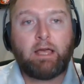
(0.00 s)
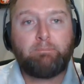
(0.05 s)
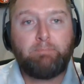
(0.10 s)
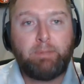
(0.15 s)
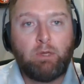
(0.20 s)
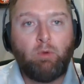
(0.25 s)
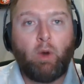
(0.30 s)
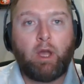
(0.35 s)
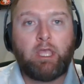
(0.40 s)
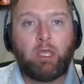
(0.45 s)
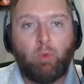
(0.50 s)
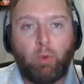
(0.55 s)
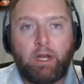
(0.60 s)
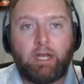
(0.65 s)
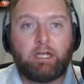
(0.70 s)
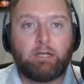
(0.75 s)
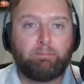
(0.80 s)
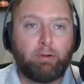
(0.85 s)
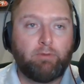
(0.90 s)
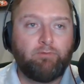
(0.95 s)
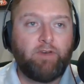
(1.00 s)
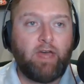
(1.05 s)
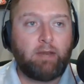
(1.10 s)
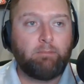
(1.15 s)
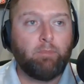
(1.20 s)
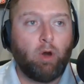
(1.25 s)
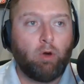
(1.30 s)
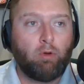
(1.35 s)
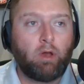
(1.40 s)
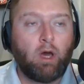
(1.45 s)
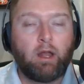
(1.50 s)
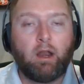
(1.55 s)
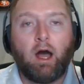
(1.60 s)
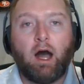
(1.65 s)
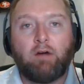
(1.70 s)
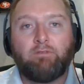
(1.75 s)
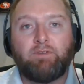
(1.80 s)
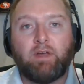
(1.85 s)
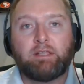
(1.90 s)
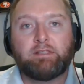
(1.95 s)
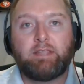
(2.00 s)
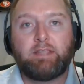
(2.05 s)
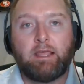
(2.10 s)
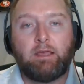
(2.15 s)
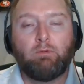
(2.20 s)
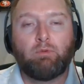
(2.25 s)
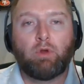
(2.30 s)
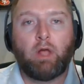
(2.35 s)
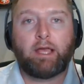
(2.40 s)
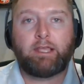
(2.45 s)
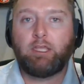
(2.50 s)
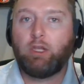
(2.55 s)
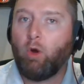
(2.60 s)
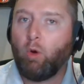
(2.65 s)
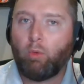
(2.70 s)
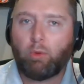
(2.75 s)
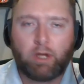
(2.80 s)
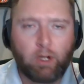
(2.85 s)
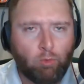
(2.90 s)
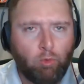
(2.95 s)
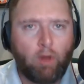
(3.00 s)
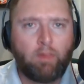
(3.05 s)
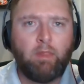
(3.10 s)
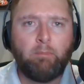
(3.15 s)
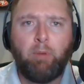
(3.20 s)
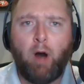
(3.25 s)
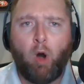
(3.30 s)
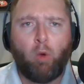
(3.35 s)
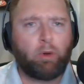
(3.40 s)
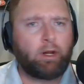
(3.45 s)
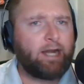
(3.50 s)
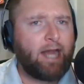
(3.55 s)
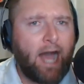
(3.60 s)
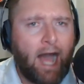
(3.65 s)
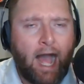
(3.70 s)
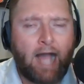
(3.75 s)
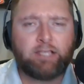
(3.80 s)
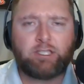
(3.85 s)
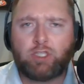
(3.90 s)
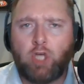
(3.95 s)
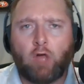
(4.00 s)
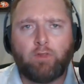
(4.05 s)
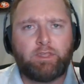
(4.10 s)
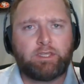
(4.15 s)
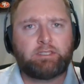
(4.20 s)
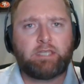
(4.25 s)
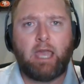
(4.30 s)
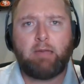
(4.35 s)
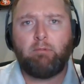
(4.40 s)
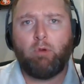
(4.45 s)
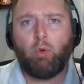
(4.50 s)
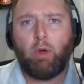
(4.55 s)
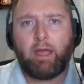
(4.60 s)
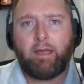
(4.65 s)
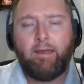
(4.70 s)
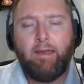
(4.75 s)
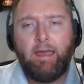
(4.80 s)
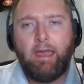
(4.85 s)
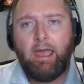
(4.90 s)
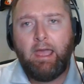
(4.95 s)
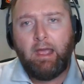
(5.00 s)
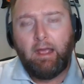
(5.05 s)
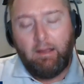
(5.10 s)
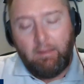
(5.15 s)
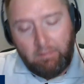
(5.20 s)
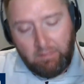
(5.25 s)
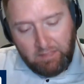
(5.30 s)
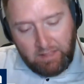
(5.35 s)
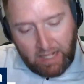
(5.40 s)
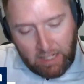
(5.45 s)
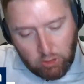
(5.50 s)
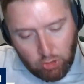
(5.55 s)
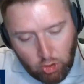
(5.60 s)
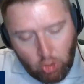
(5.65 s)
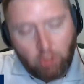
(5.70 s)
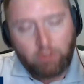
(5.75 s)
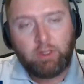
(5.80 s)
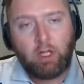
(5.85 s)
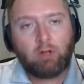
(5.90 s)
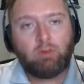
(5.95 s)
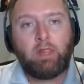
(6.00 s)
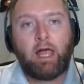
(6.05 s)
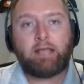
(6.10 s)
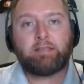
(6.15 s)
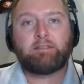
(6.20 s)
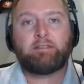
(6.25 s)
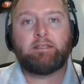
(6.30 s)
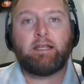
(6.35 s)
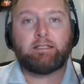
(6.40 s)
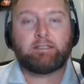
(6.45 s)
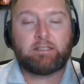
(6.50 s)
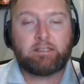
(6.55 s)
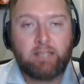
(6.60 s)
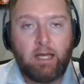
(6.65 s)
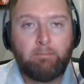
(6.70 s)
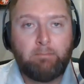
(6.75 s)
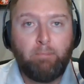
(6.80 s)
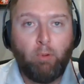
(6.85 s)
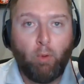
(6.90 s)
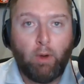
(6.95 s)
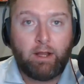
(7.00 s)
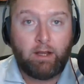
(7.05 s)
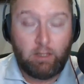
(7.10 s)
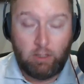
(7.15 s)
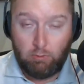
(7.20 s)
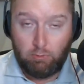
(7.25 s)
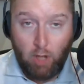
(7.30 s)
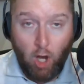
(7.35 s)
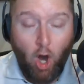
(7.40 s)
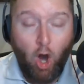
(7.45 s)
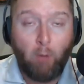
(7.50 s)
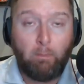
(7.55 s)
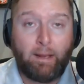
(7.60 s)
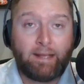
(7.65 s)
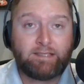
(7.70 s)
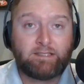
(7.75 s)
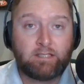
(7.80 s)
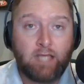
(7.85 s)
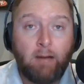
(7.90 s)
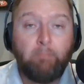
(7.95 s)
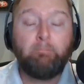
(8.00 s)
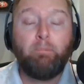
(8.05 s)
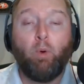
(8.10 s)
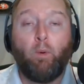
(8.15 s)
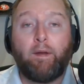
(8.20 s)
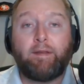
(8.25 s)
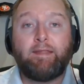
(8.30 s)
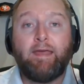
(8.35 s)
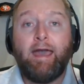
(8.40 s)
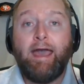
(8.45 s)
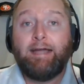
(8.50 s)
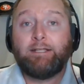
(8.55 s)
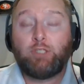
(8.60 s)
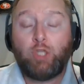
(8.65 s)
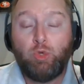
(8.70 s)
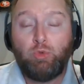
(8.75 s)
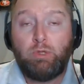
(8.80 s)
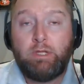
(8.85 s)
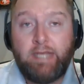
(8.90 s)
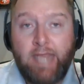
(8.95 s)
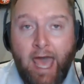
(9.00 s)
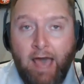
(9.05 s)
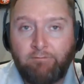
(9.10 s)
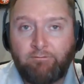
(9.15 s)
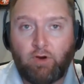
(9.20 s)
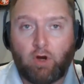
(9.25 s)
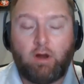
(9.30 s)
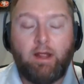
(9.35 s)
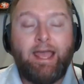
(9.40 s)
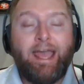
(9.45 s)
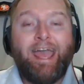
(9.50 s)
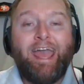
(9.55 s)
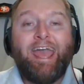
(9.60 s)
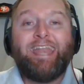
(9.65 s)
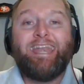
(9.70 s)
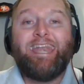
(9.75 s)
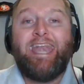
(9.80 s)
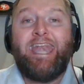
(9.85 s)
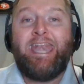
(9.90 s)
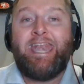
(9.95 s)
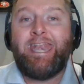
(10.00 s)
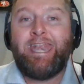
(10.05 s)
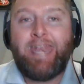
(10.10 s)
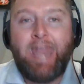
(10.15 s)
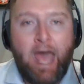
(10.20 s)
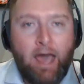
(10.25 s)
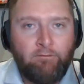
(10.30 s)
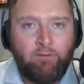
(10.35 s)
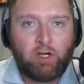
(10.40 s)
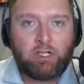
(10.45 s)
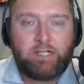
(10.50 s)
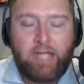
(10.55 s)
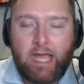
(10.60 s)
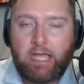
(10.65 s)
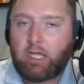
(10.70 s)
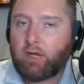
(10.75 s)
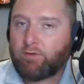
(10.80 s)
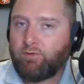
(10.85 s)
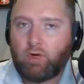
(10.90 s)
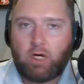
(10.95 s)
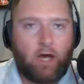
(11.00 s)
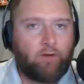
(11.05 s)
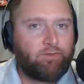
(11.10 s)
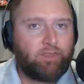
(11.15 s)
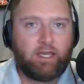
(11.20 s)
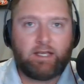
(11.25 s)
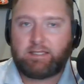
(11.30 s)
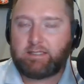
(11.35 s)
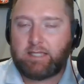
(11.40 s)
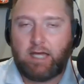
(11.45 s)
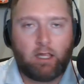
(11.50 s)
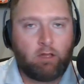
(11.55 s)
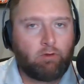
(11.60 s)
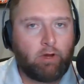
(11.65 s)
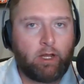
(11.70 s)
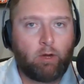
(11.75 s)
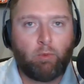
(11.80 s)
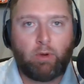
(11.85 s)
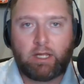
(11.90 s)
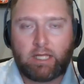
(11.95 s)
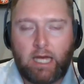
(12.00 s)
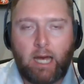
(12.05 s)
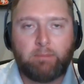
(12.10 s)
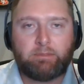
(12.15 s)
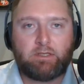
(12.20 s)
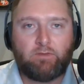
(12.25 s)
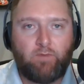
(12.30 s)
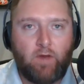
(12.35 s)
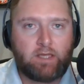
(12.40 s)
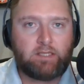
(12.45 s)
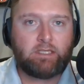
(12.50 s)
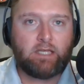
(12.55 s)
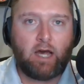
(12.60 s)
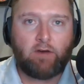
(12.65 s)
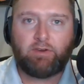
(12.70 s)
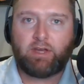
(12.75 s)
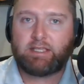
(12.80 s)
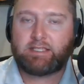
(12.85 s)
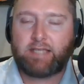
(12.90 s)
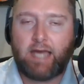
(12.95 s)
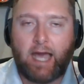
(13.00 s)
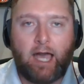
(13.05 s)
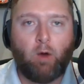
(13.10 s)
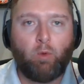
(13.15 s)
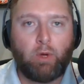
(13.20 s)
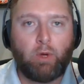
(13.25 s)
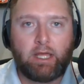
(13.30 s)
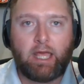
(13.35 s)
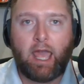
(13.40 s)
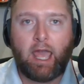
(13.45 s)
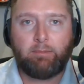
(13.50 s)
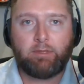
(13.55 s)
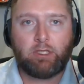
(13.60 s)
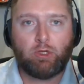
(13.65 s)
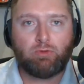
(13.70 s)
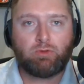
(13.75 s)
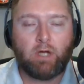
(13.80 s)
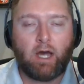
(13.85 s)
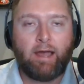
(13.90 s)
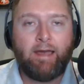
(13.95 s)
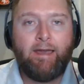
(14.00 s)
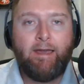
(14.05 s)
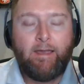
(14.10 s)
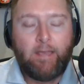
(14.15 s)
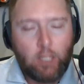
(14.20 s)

like BYU went into prevent mode on offense. They were like, you know what, we're going to run the ball, we're going to uh, assault this game away they learn their lesson at some point, you'd hope at some point, to never, never take your foot off the accelerator when it comes to facing off against Kyle Whittingham in Utah.